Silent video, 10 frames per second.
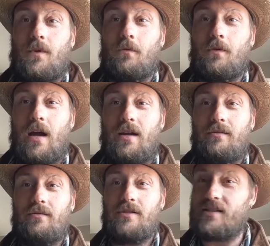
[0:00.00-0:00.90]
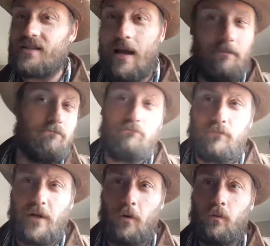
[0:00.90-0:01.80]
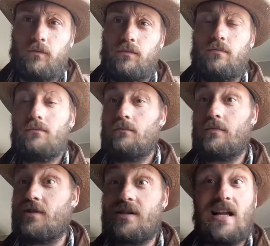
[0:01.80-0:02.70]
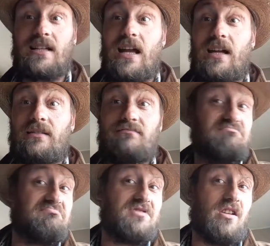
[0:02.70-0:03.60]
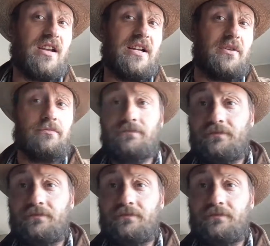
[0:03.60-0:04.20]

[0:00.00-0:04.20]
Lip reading: Okay? Just slap them, no. Just like that. That's all you got to do.